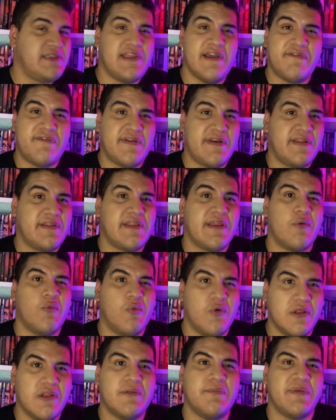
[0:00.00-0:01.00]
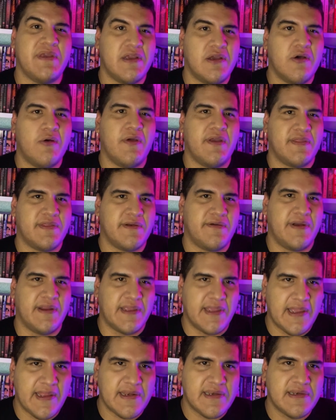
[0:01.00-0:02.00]
Definitely will be going there
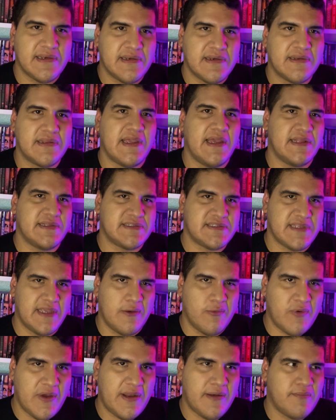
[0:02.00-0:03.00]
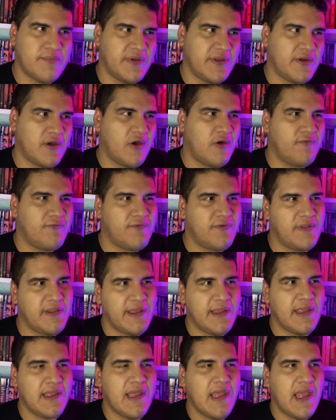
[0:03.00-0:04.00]
again, can't say when, but
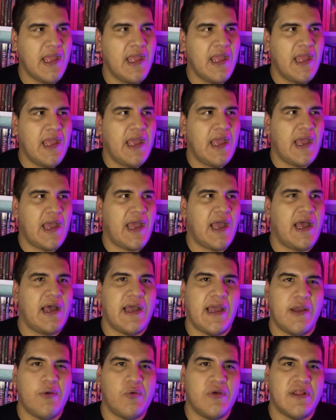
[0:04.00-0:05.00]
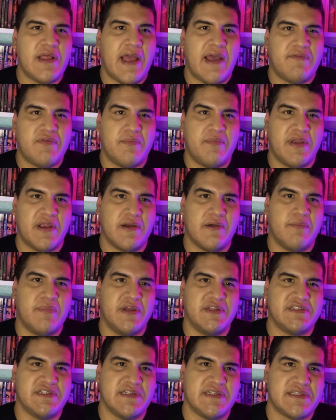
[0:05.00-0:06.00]
hopefully I will have a bigger
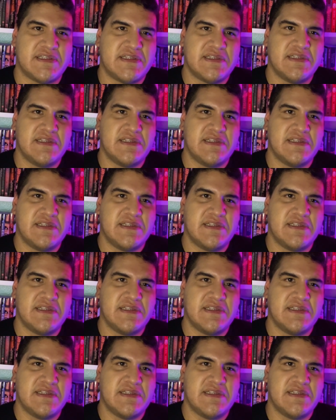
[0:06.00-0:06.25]
budget